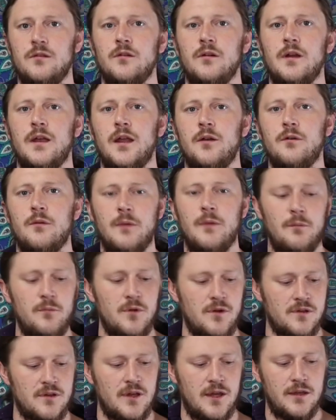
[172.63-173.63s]
Your hand
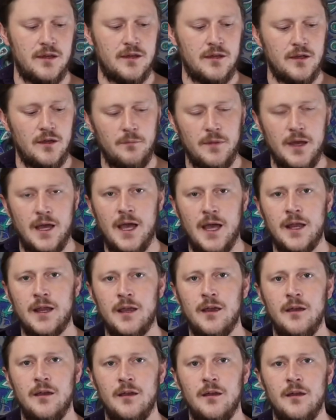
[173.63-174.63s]
remembers that. You come back,
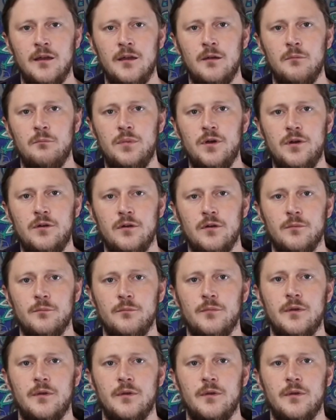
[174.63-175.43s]
boom.